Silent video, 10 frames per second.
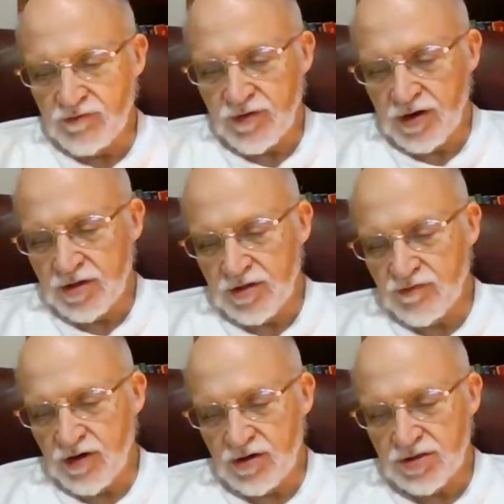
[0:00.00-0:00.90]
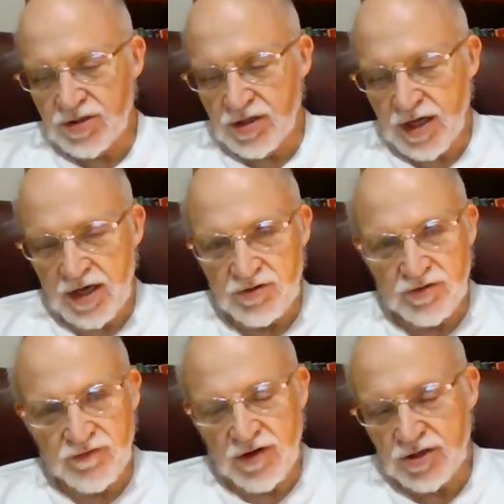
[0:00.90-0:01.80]
the date on the
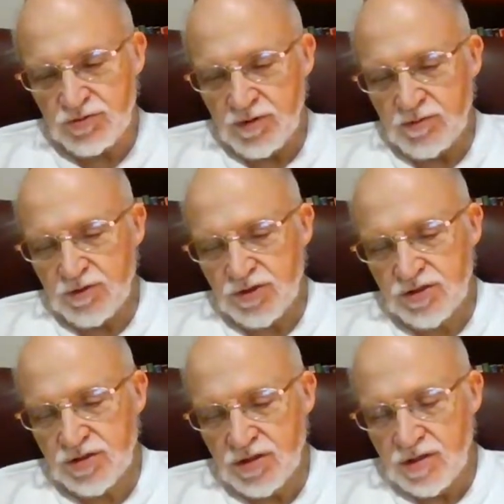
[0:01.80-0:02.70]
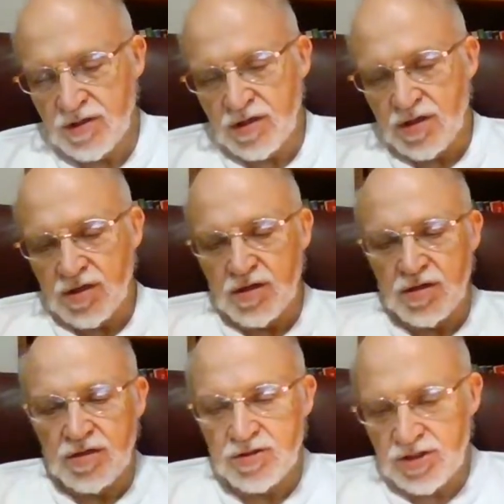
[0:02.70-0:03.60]
first one was
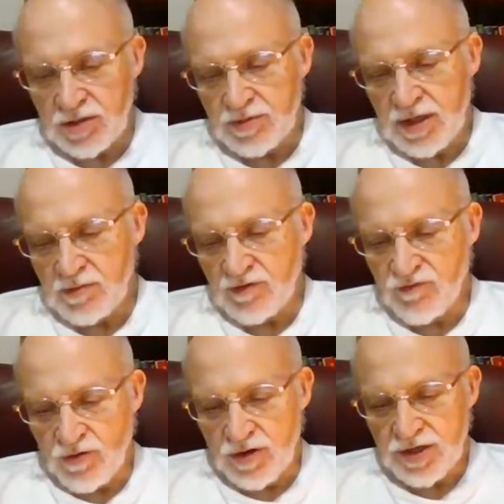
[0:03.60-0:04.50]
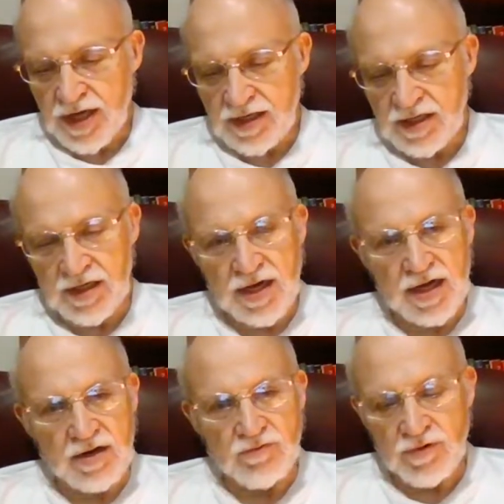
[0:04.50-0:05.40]
September 4th,
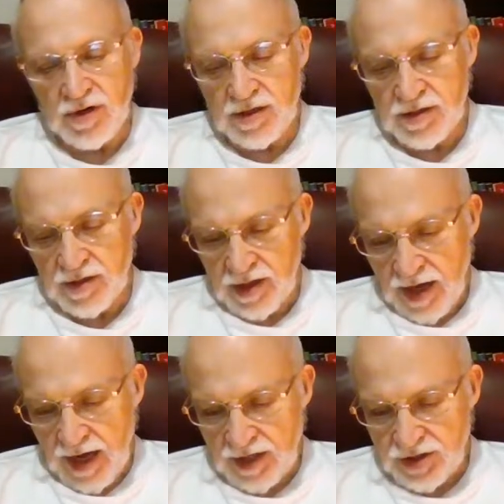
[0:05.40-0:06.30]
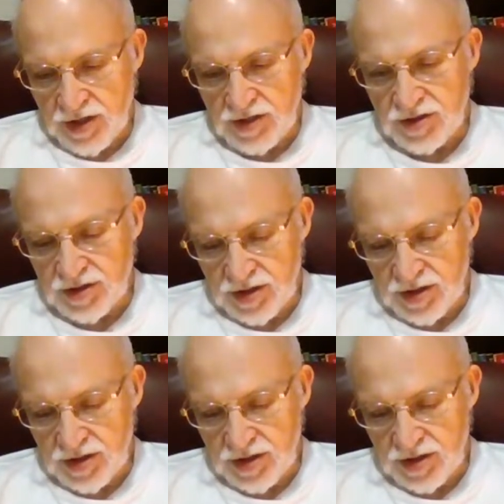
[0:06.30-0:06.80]
1991. Actually, wait